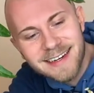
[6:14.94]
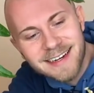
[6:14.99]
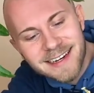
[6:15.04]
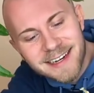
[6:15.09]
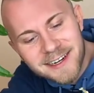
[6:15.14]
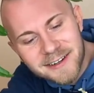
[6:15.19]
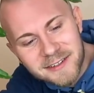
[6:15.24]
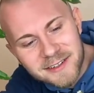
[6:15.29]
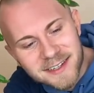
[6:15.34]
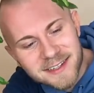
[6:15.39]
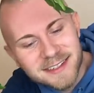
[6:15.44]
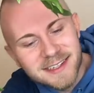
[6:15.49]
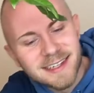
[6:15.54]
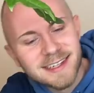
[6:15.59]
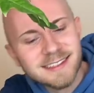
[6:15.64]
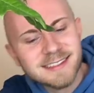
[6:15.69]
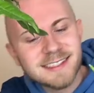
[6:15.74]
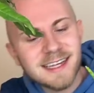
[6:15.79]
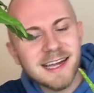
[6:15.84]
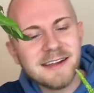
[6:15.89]
Oh
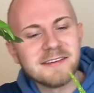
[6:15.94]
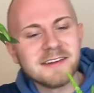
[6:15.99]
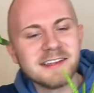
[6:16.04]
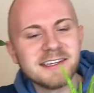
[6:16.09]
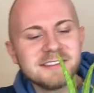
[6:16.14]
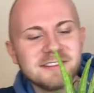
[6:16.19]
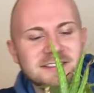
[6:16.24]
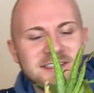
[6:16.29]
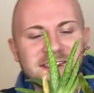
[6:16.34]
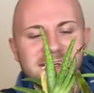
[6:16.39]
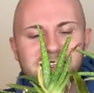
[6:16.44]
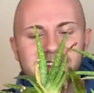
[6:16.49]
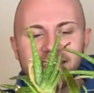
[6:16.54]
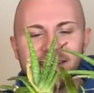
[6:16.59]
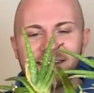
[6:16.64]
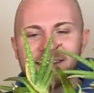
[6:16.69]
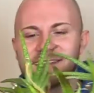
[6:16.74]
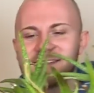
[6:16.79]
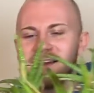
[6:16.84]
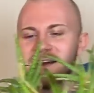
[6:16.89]
goodness, I really do need to clean
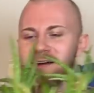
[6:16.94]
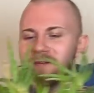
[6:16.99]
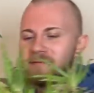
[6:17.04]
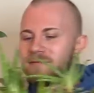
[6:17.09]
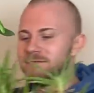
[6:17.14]
this up.